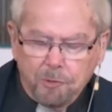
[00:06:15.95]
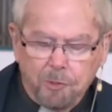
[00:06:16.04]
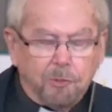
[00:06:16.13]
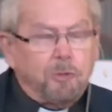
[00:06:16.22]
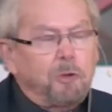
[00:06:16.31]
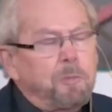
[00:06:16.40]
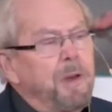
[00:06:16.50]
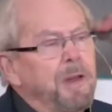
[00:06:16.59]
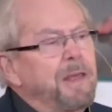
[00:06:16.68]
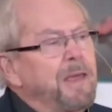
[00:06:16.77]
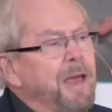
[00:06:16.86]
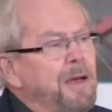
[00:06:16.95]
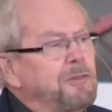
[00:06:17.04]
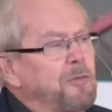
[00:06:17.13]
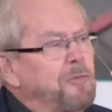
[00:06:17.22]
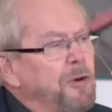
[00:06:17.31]
he also took
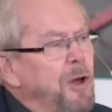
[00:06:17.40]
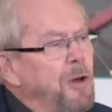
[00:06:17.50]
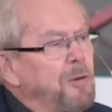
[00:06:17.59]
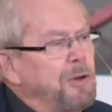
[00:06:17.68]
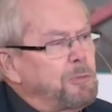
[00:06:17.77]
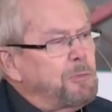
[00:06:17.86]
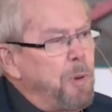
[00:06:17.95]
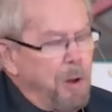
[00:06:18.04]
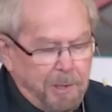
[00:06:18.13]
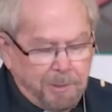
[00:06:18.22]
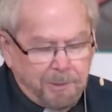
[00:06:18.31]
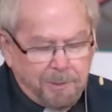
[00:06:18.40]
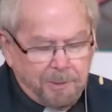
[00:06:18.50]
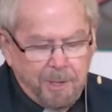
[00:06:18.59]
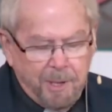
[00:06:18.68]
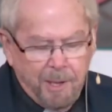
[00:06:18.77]
money out of her owner's
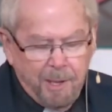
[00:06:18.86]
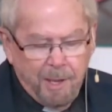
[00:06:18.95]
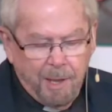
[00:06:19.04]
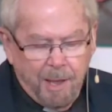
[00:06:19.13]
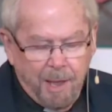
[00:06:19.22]
pockets.